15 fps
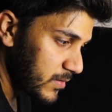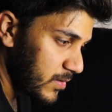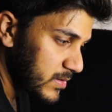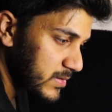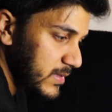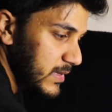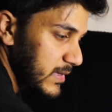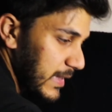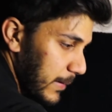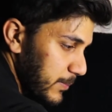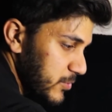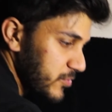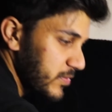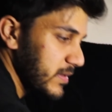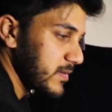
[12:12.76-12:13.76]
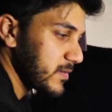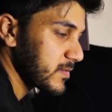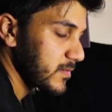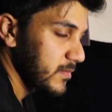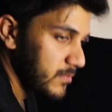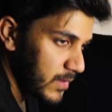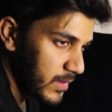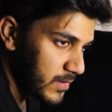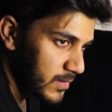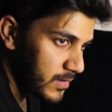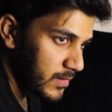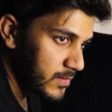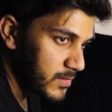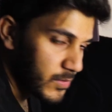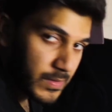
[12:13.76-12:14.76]
honestly capturing, like,
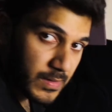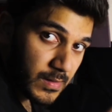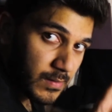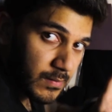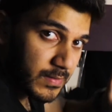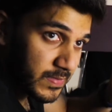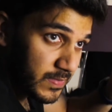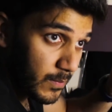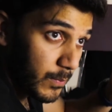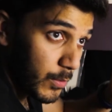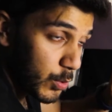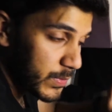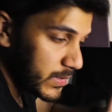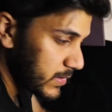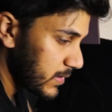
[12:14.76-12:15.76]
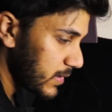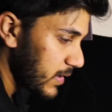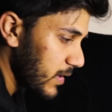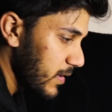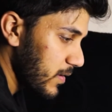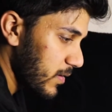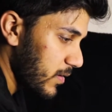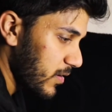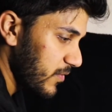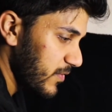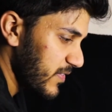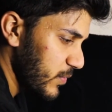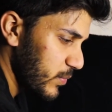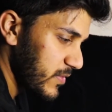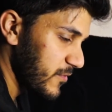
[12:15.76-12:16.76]
you know, the moment of
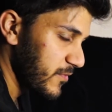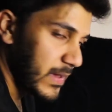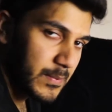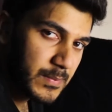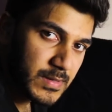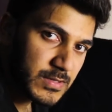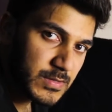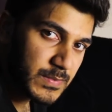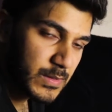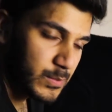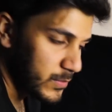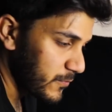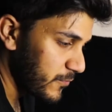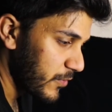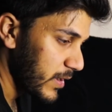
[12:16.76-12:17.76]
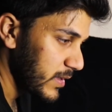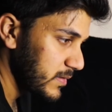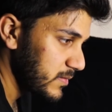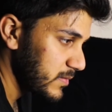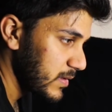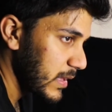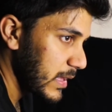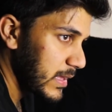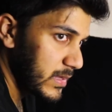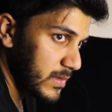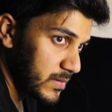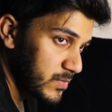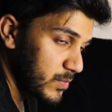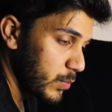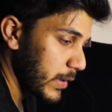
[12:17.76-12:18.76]
if you're with your family or something, with some friends,
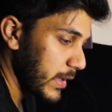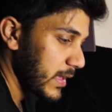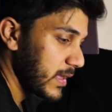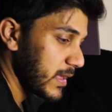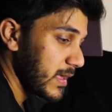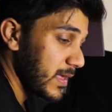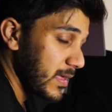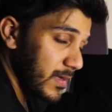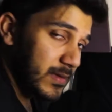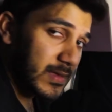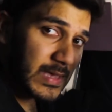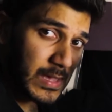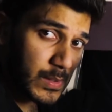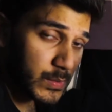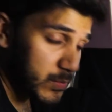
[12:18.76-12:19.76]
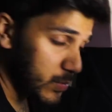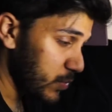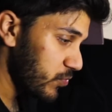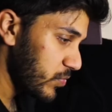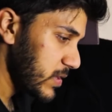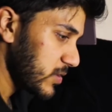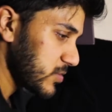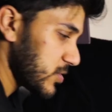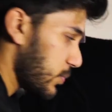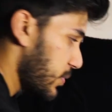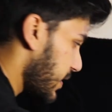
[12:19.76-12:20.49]
you're somewhere, it will do a really good job